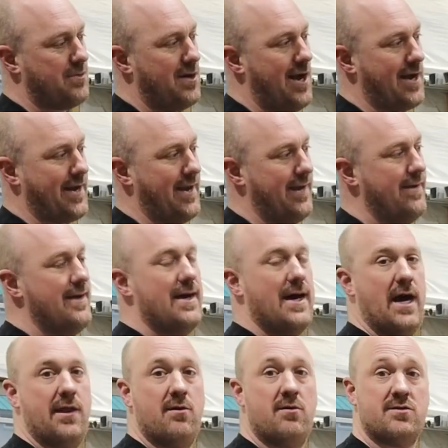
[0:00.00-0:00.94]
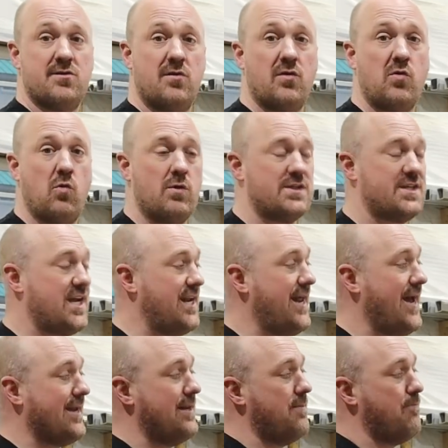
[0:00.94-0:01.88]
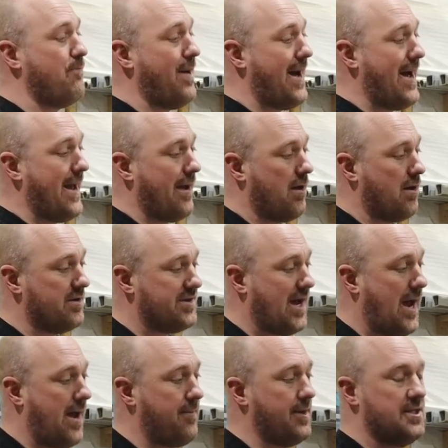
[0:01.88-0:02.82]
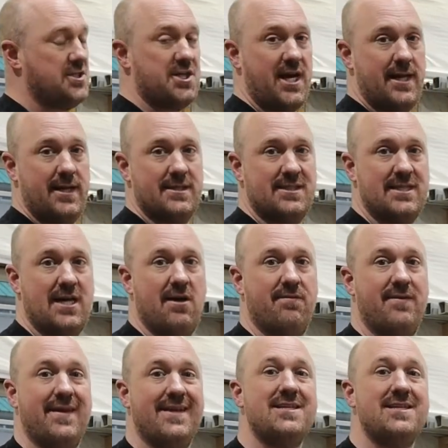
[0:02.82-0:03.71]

sprocket, and those are of course connected by our timing chain itself.